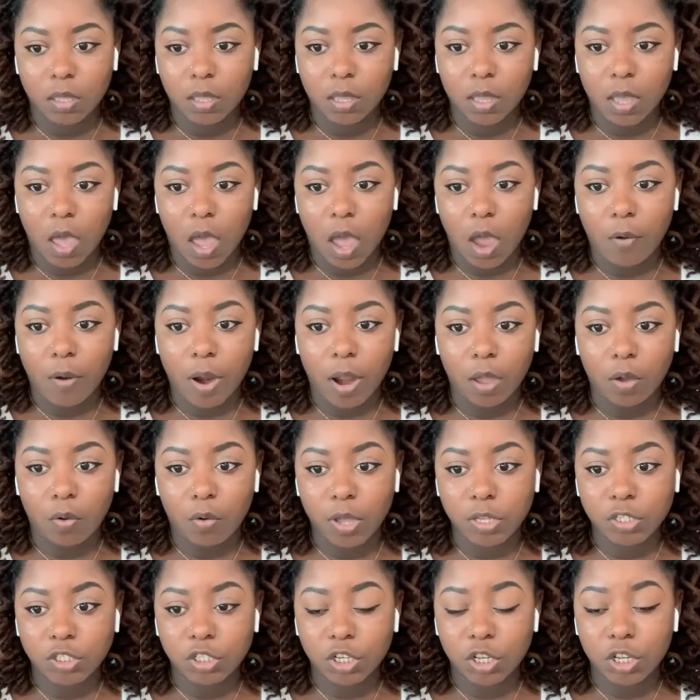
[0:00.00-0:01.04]
All right,
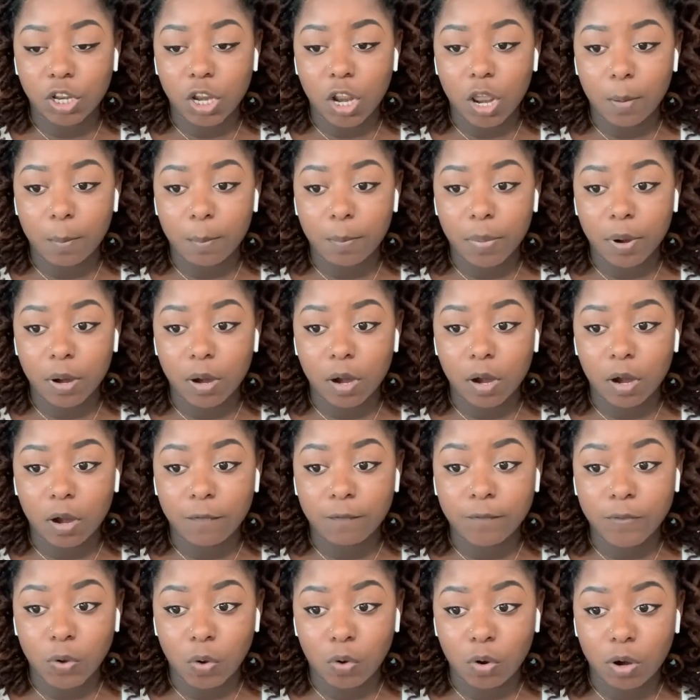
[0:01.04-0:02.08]
question
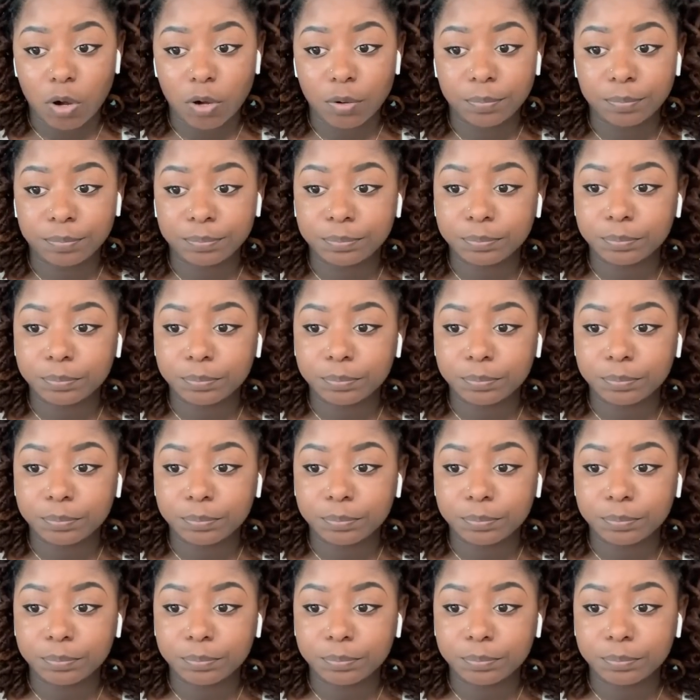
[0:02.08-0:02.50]
number 4.